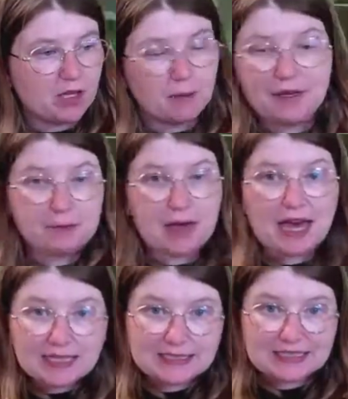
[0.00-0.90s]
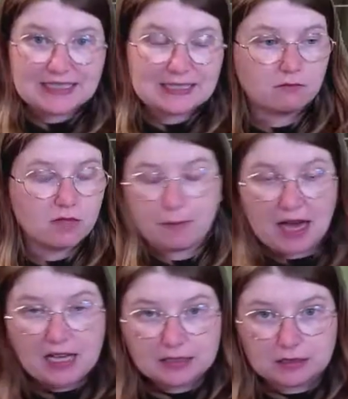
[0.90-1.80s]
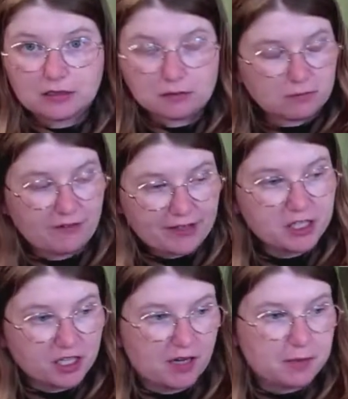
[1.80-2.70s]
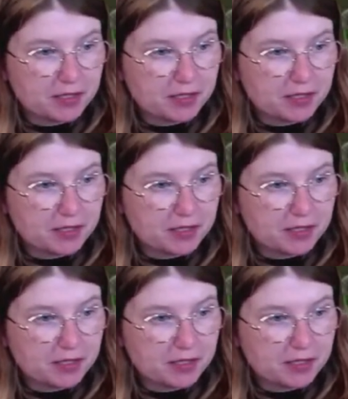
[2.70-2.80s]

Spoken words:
I mean, it passes eventually, but